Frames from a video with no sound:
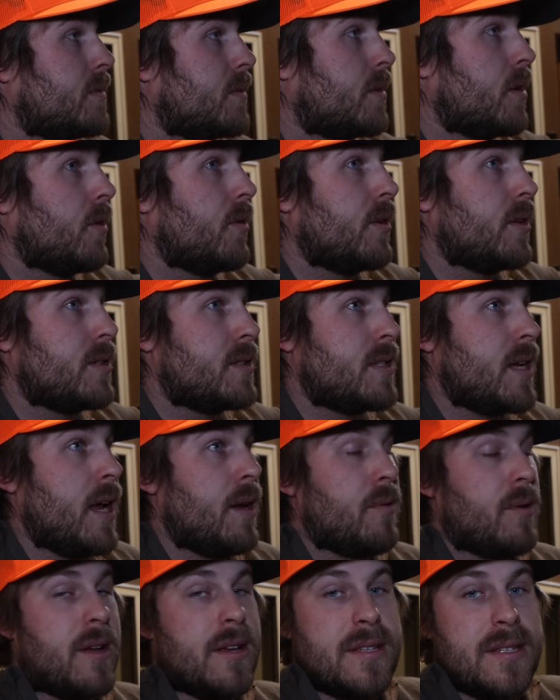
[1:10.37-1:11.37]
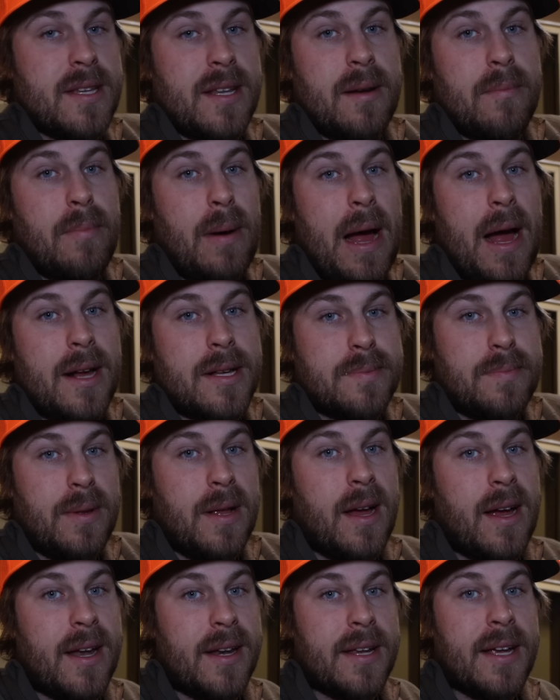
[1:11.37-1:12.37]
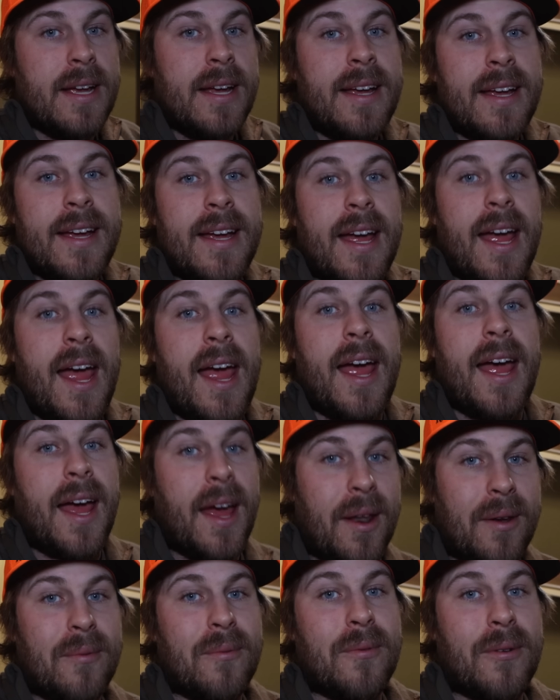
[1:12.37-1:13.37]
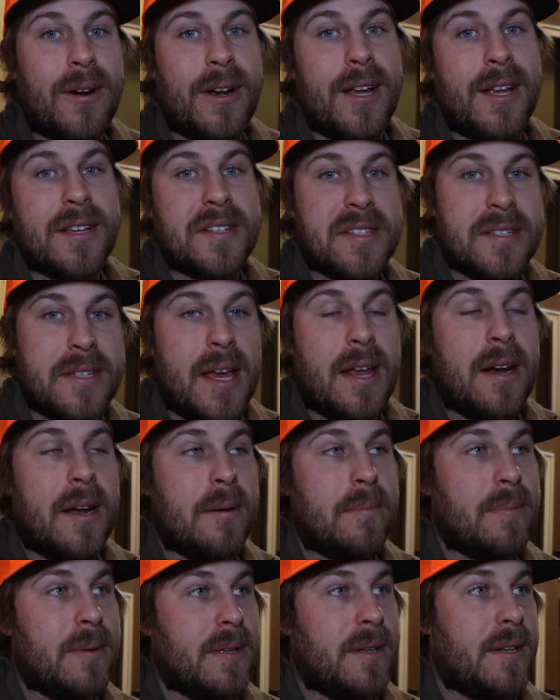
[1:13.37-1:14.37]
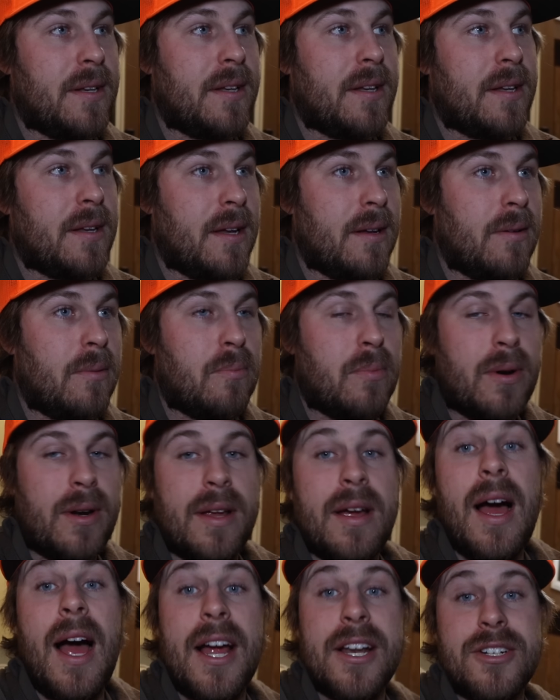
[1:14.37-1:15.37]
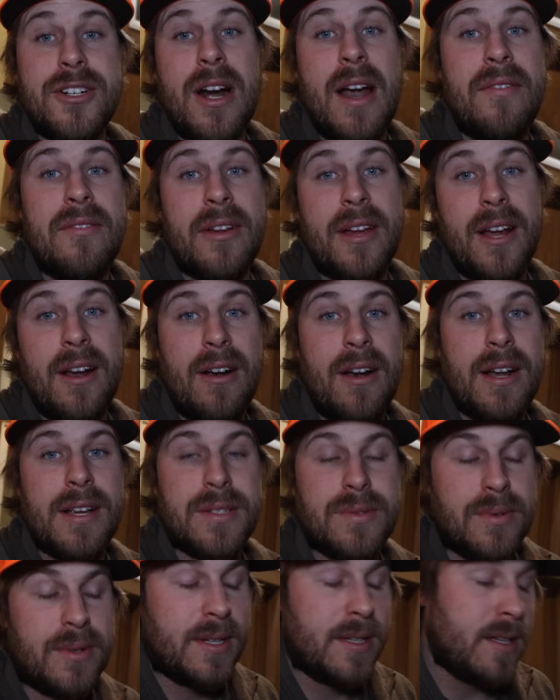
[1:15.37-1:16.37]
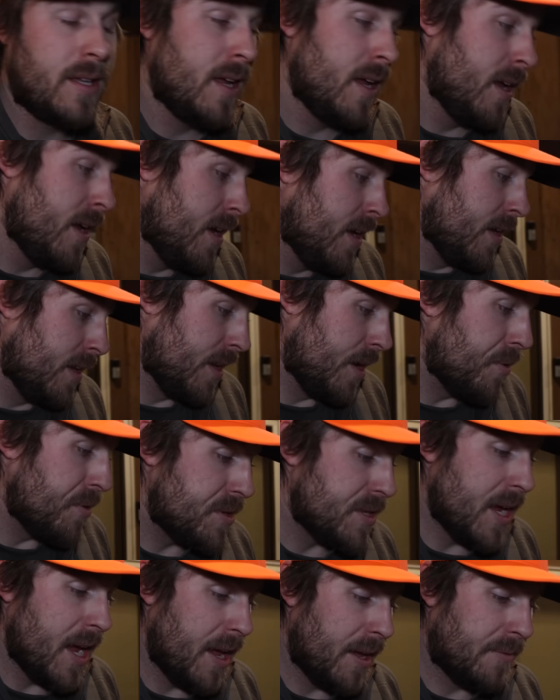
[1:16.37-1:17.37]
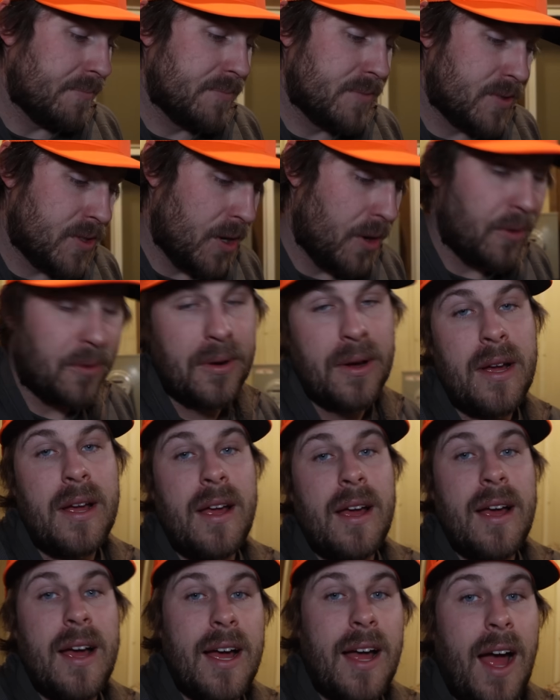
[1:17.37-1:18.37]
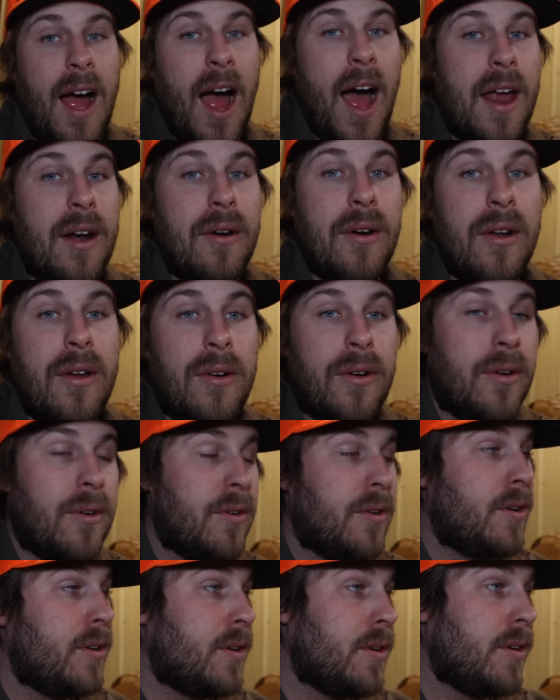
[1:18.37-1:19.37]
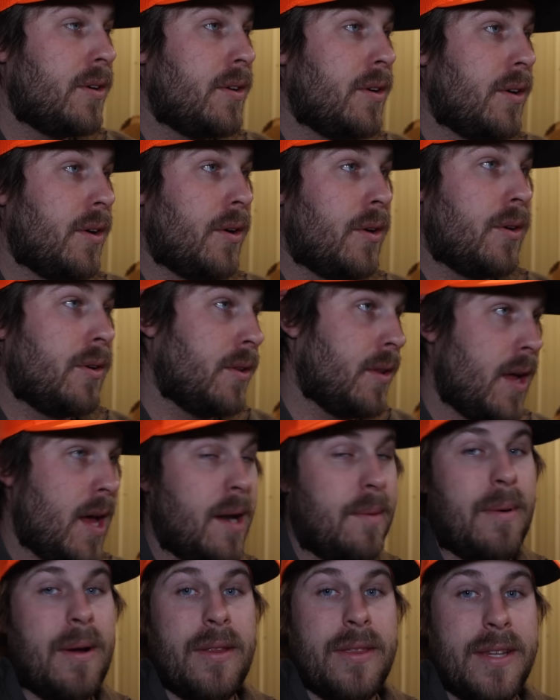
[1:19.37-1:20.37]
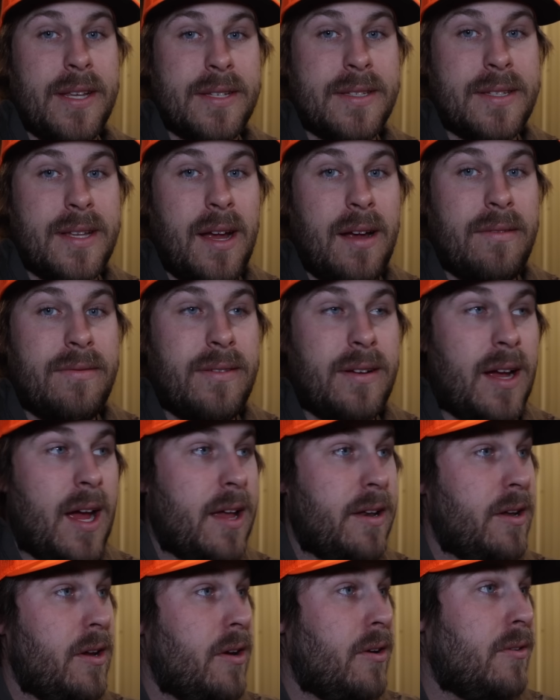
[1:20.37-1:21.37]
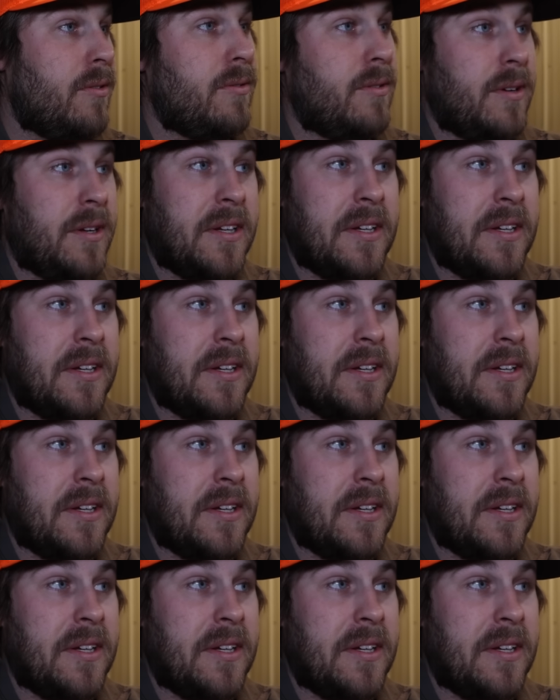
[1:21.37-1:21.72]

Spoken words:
go to the stand, we're gonna sit in a box blind, and we're gonna set up in a pretty high traffic area is what they were saying. So I don't know a whole lot about this stuff. I know